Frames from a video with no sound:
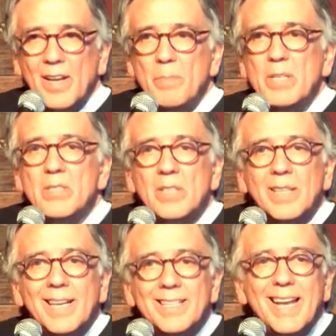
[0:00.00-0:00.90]
It means to
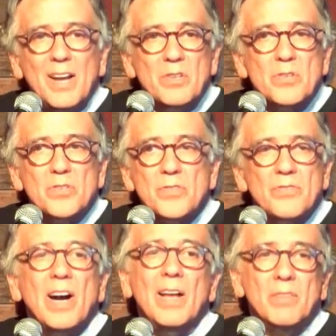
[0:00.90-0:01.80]
lay down your
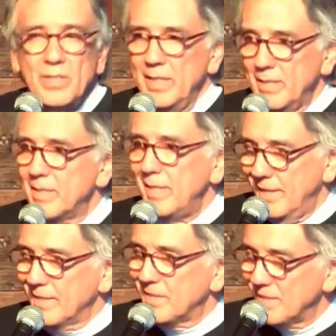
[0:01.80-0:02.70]
survival
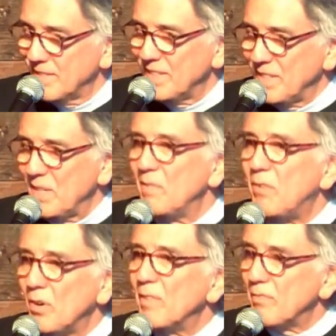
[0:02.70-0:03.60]
instincts
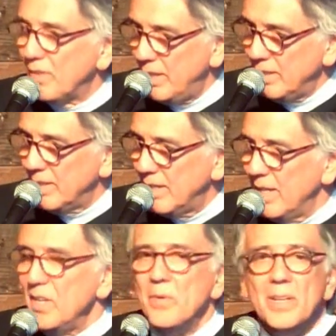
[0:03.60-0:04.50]
for a friend,
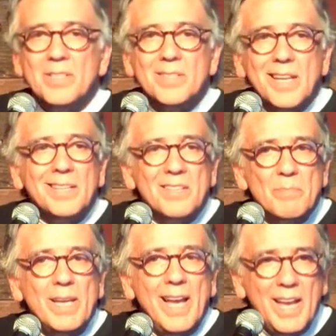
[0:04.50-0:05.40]
your
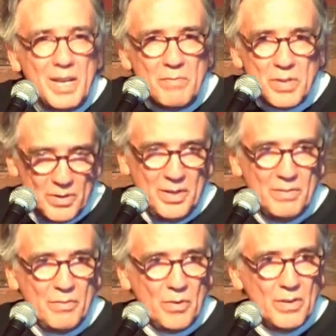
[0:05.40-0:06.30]
instinctive behavior
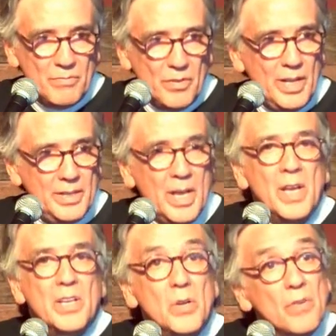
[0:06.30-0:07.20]
for a friend,
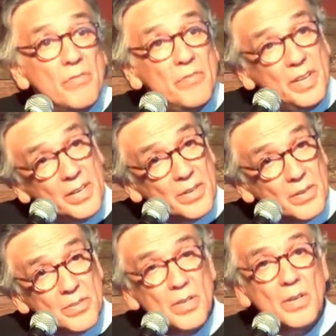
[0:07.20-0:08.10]
your
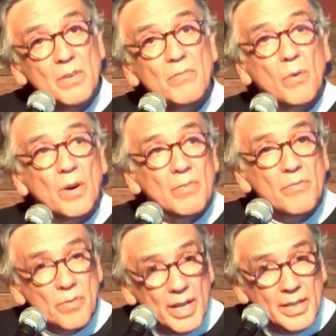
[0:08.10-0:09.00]
fears for a
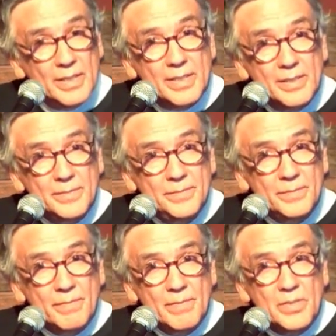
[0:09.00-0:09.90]
friend,
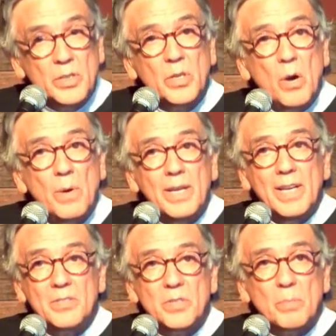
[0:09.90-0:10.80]
to go
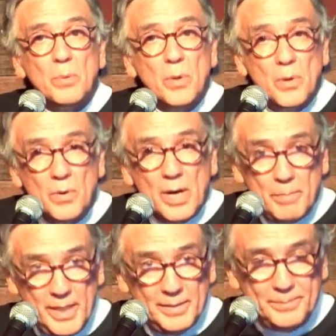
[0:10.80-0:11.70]
against your
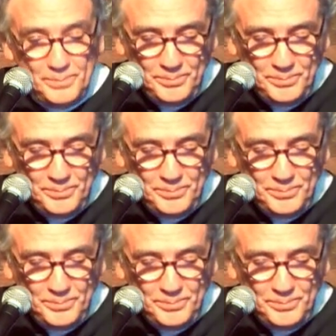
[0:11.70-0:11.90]
programming